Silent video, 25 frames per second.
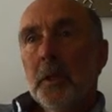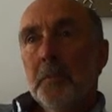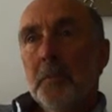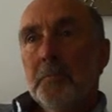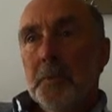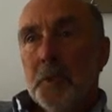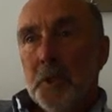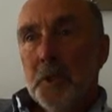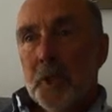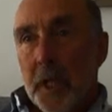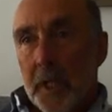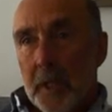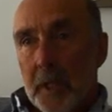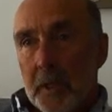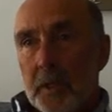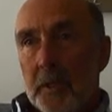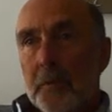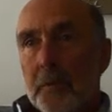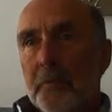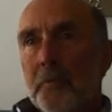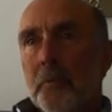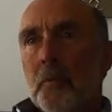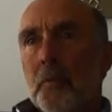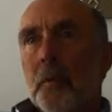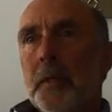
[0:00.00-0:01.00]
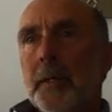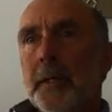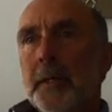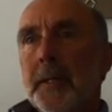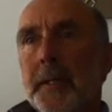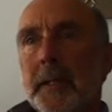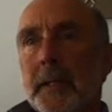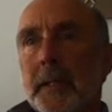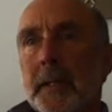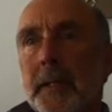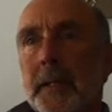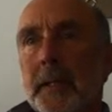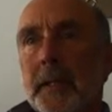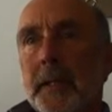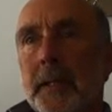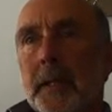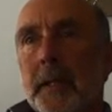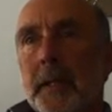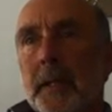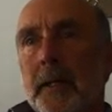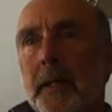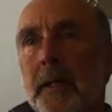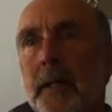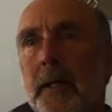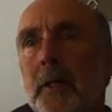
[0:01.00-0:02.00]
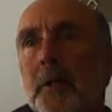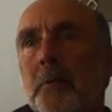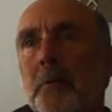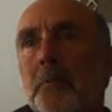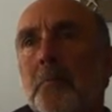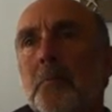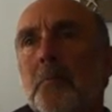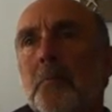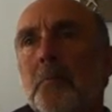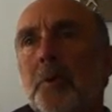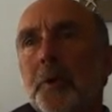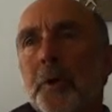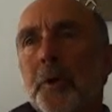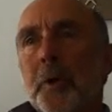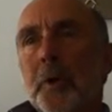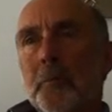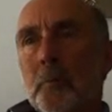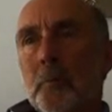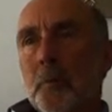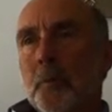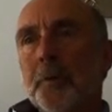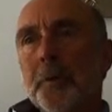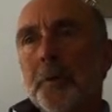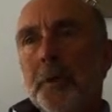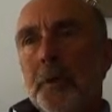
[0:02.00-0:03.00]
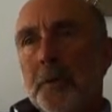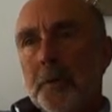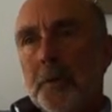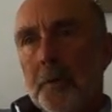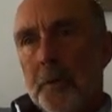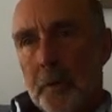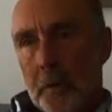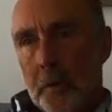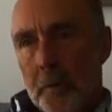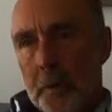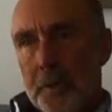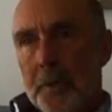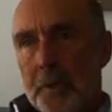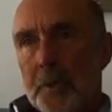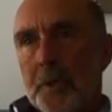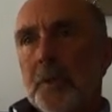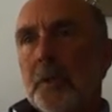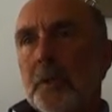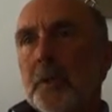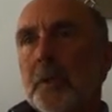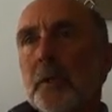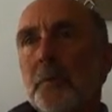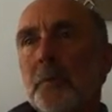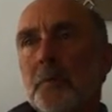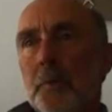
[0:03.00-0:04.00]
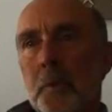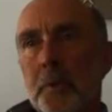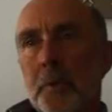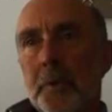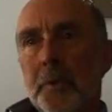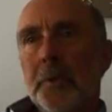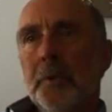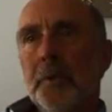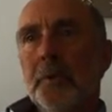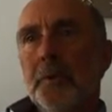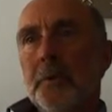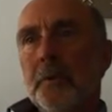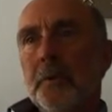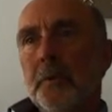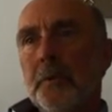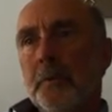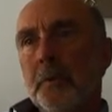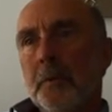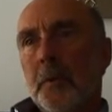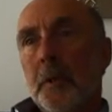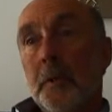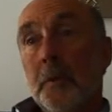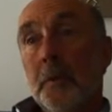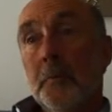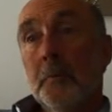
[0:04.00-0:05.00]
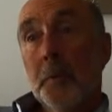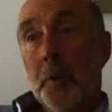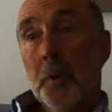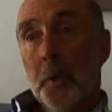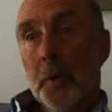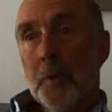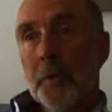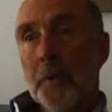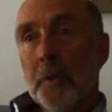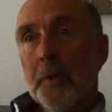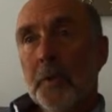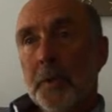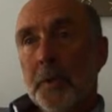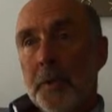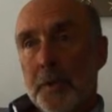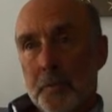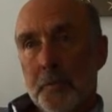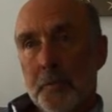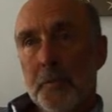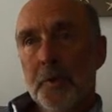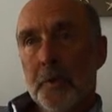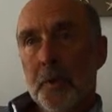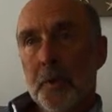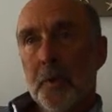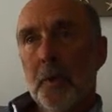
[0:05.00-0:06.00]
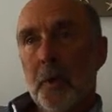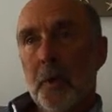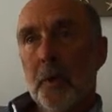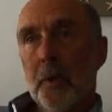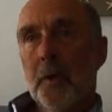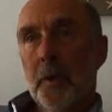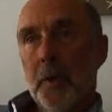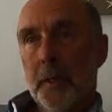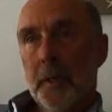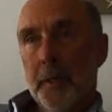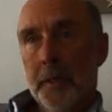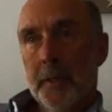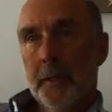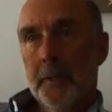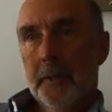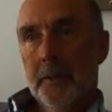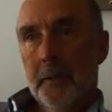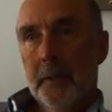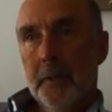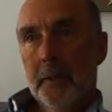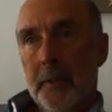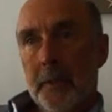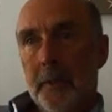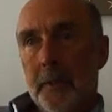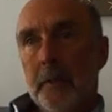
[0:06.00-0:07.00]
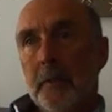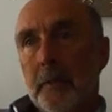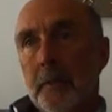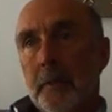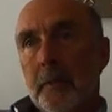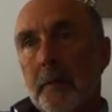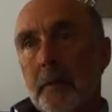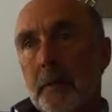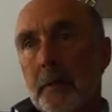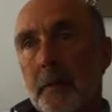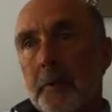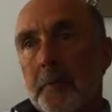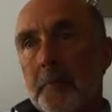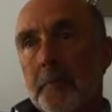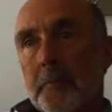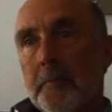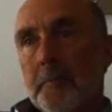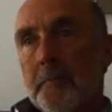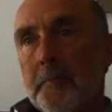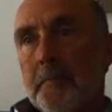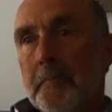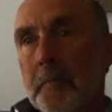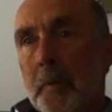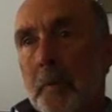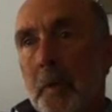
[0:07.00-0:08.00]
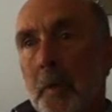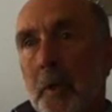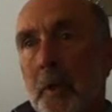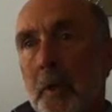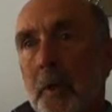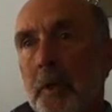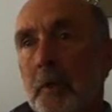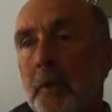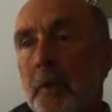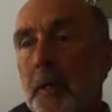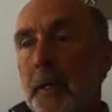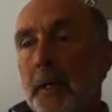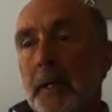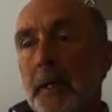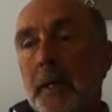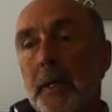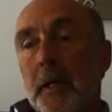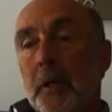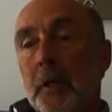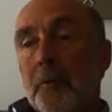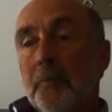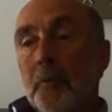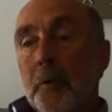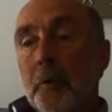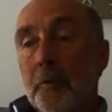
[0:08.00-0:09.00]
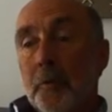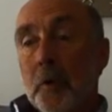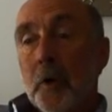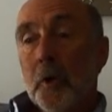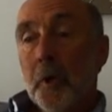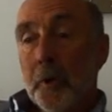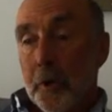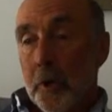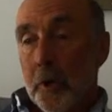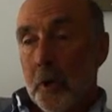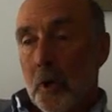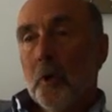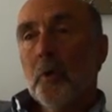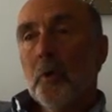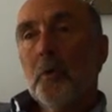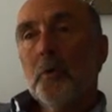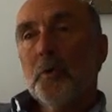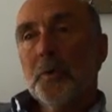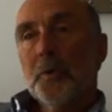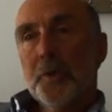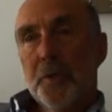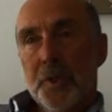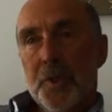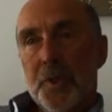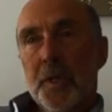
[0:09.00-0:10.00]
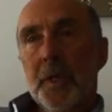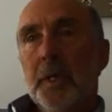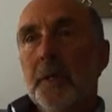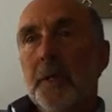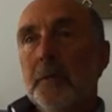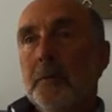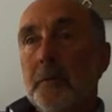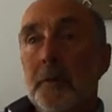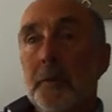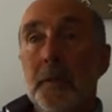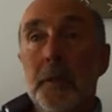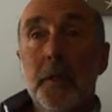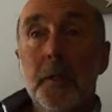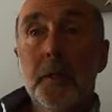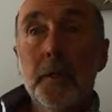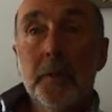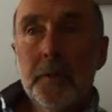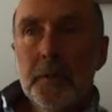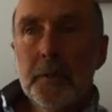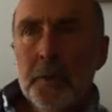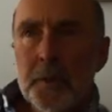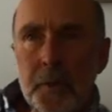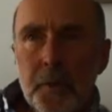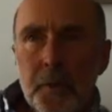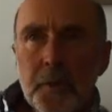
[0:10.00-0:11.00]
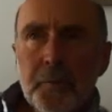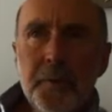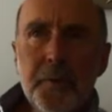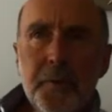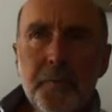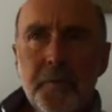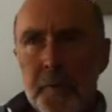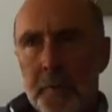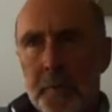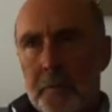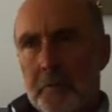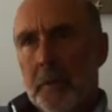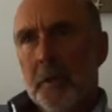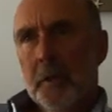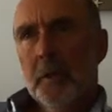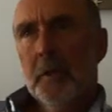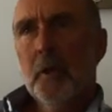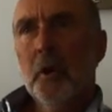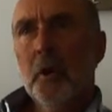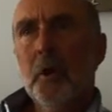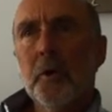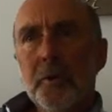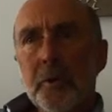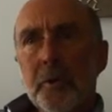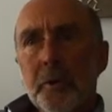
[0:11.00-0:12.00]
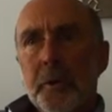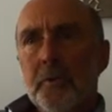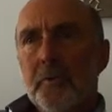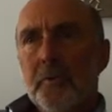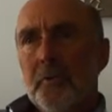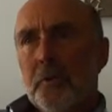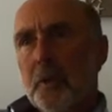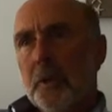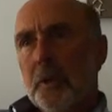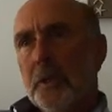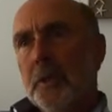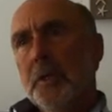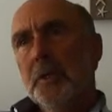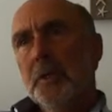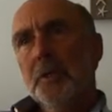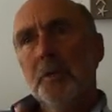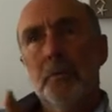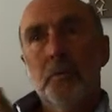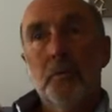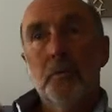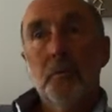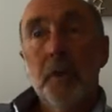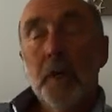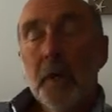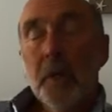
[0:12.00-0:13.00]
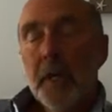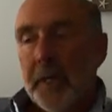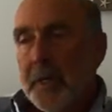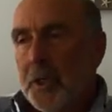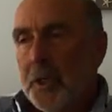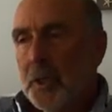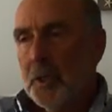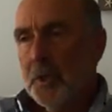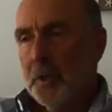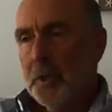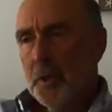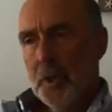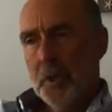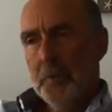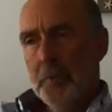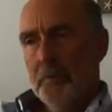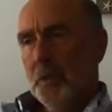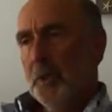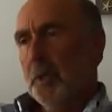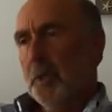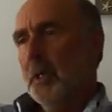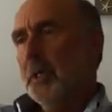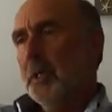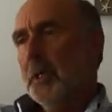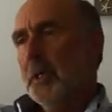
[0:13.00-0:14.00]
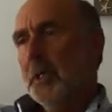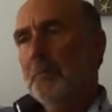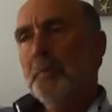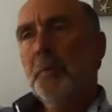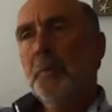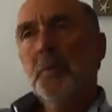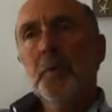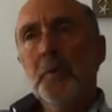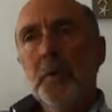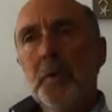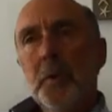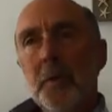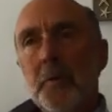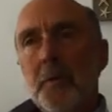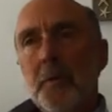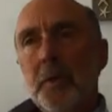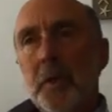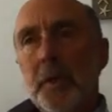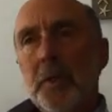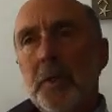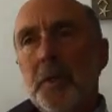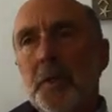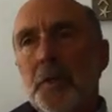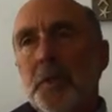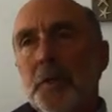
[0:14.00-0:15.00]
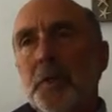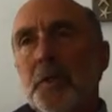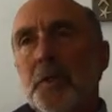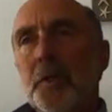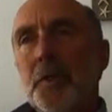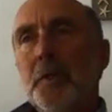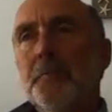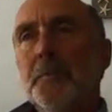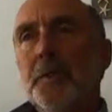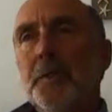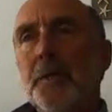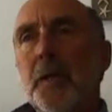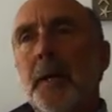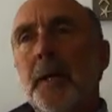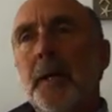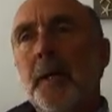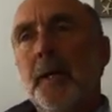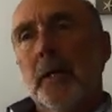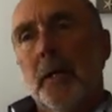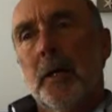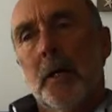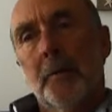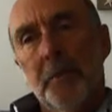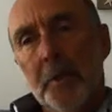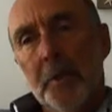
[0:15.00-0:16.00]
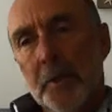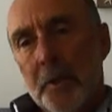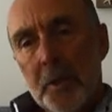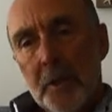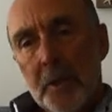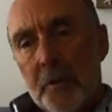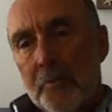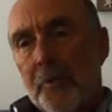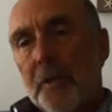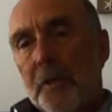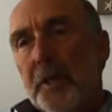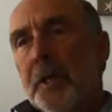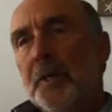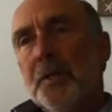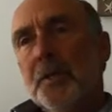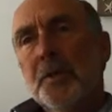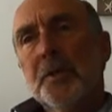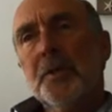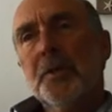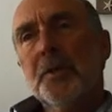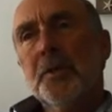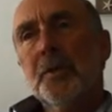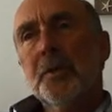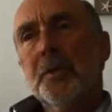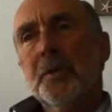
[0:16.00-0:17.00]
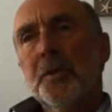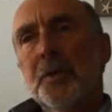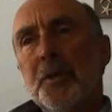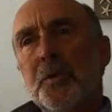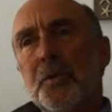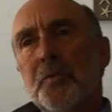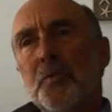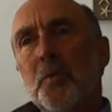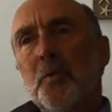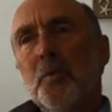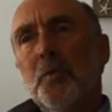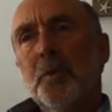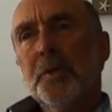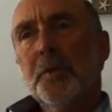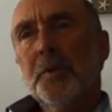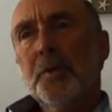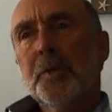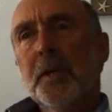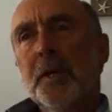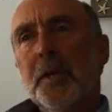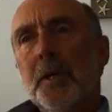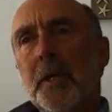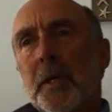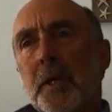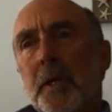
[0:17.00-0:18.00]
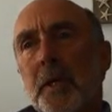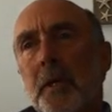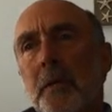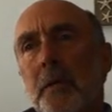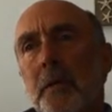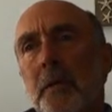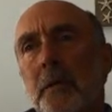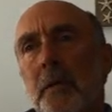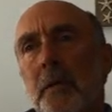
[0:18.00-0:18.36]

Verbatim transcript: objective way, um, but I'm wanting to constantly monitor uh, progress with the client. Right. Um, you know, if we've got a goal set, you know, in terms of a, a cognitive change, relationship change, building relationships, I'm going to give an exercise towards that end.